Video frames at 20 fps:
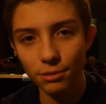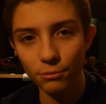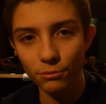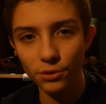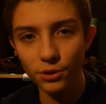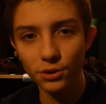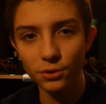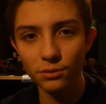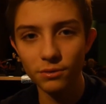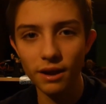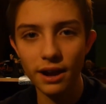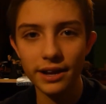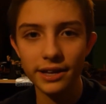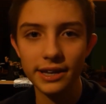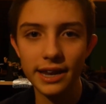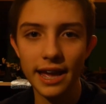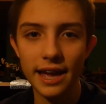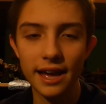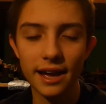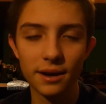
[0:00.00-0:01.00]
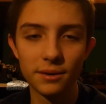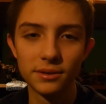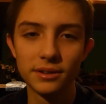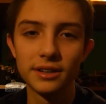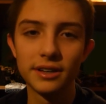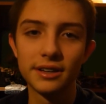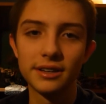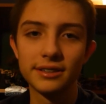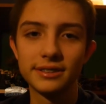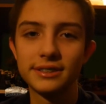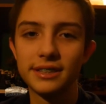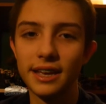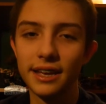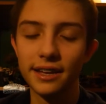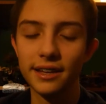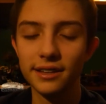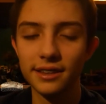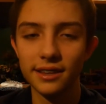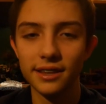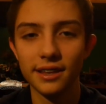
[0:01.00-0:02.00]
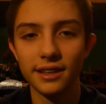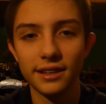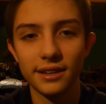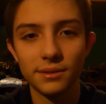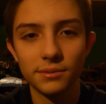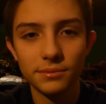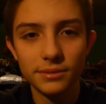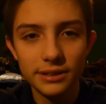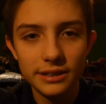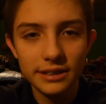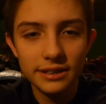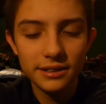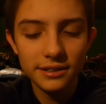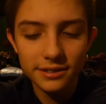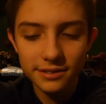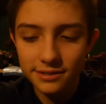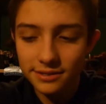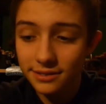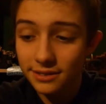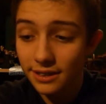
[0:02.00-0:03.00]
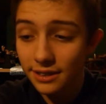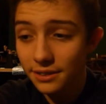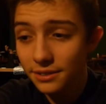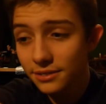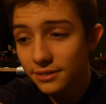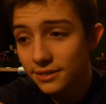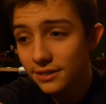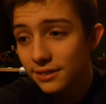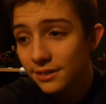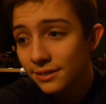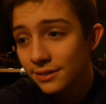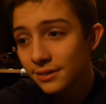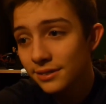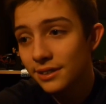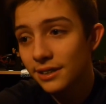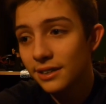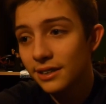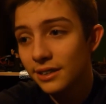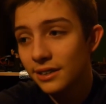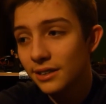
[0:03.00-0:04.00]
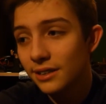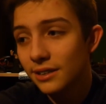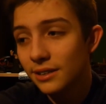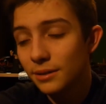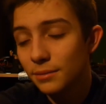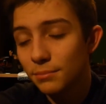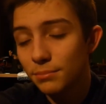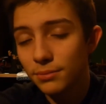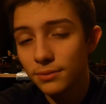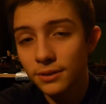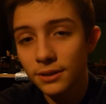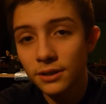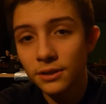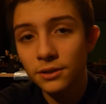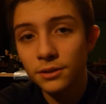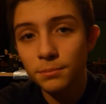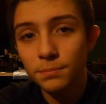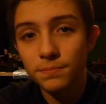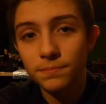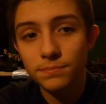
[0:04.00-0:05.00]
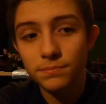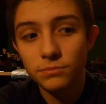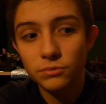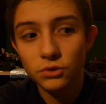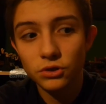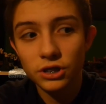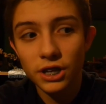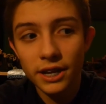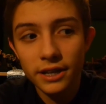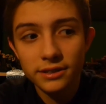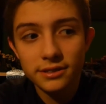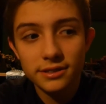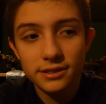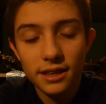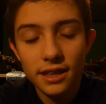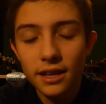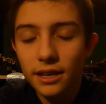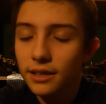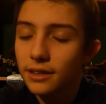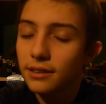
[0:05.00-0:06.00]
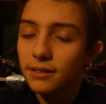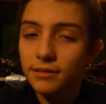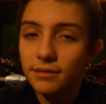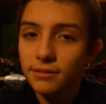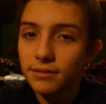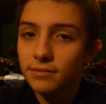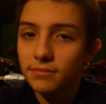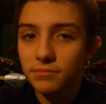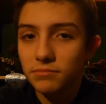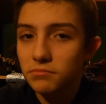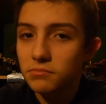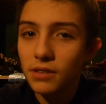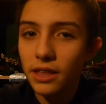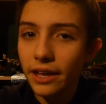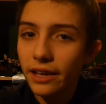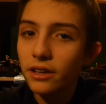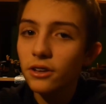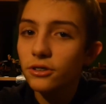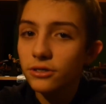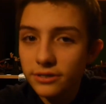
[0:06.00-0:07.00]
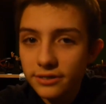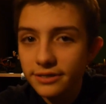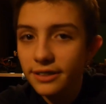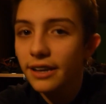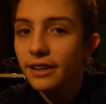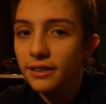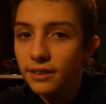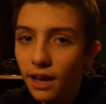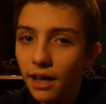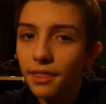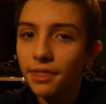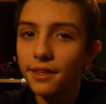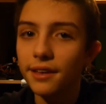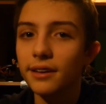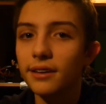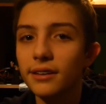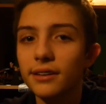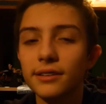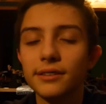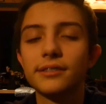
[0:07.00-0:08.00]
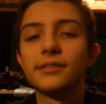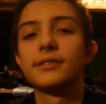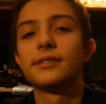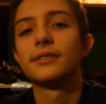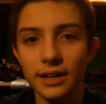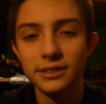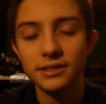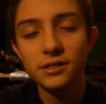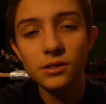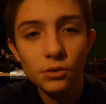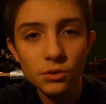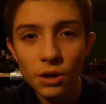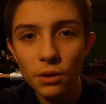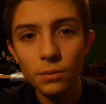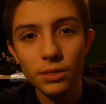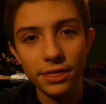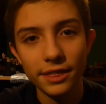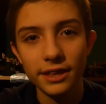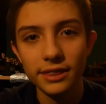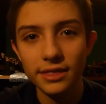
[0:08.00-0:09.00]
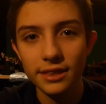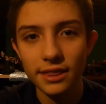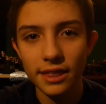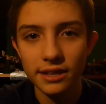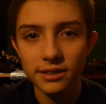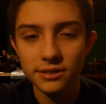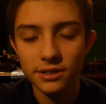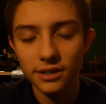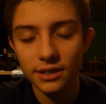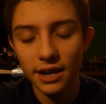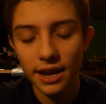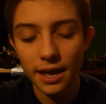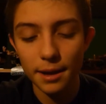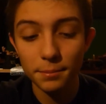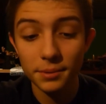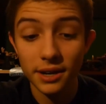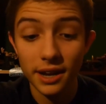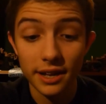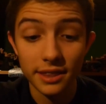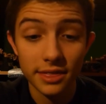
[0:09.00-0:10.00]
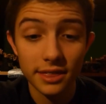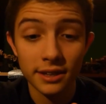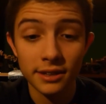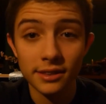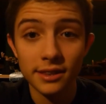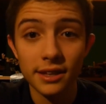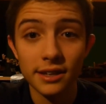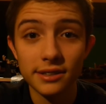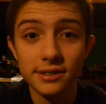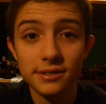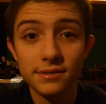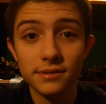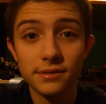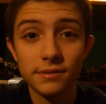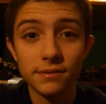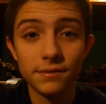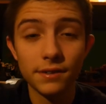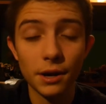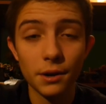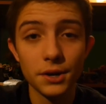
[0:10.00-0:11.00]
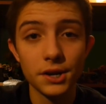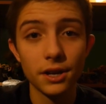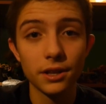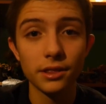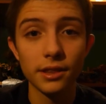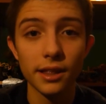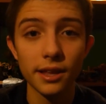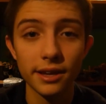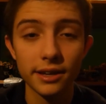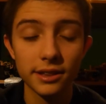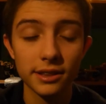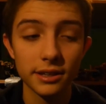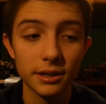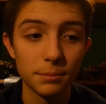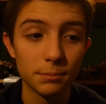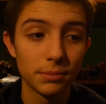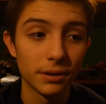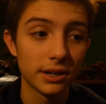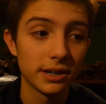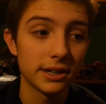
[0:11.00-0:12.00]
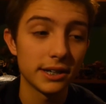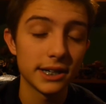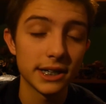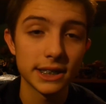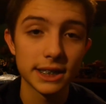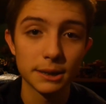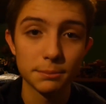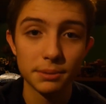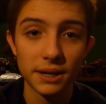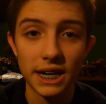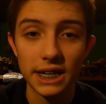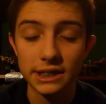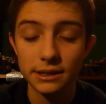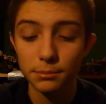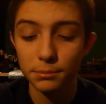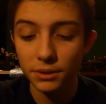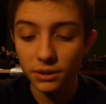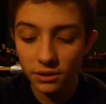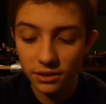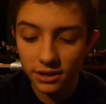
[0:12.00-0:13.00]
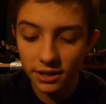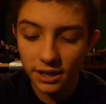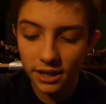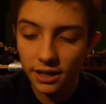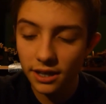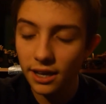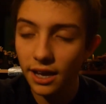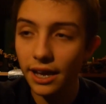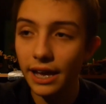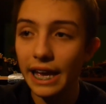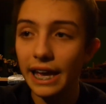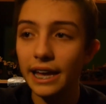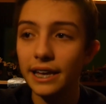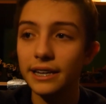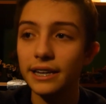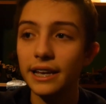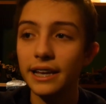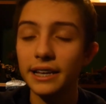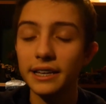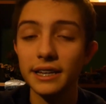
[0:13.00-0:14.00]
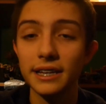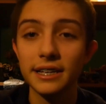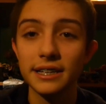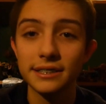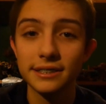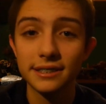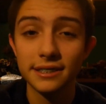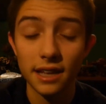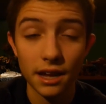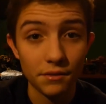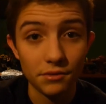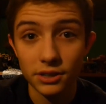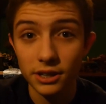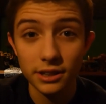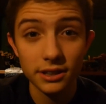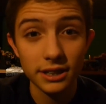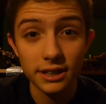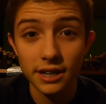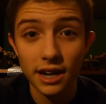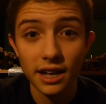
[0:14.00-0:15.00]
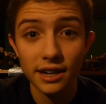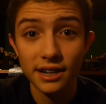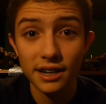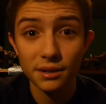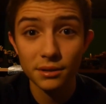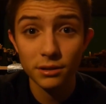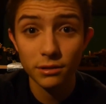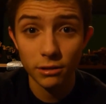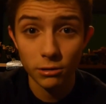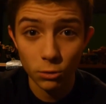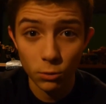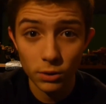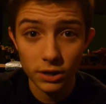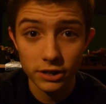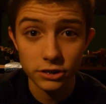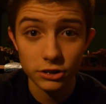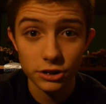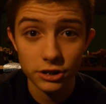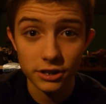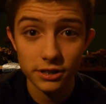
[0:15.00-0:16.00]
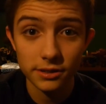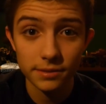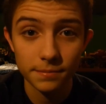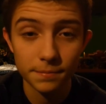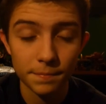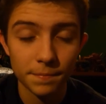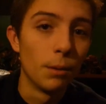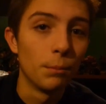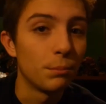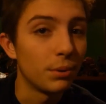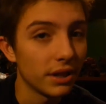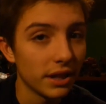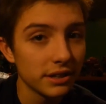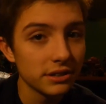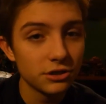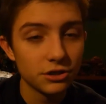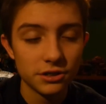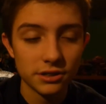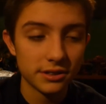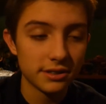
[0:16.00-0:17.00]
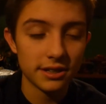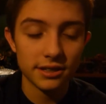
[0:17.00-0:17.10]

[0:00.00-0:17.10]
through right now, saying like, well, there's a pretty good chance that they could say nothing. I still don't think that that's going to happen. I think that's very unlikely, but it is a possibility, and it is definitely not out of the question. But that's